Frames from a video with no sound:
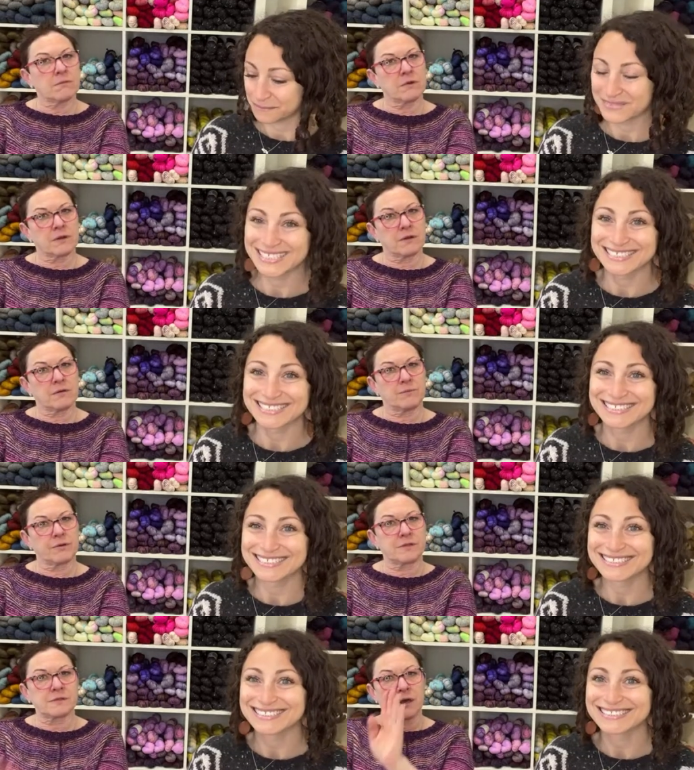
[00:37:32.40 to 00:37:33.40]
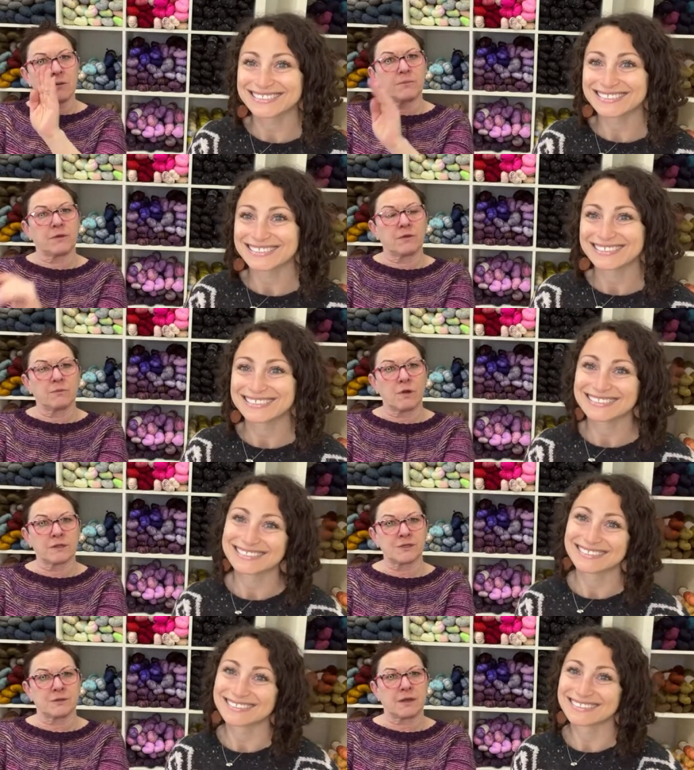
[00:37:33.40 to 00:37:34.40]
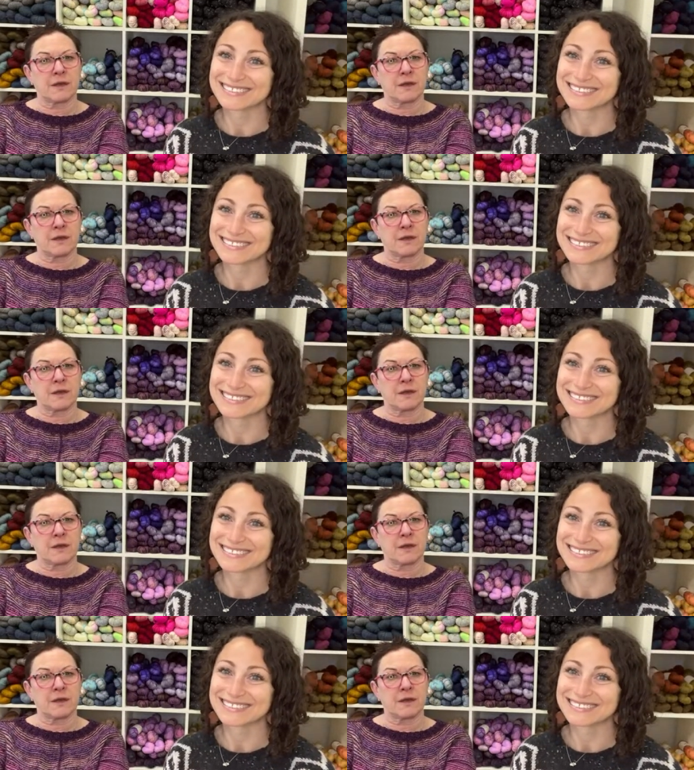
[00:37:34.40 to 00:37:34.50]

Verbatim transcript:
Speaker 1: We're going to put this up. You can watch it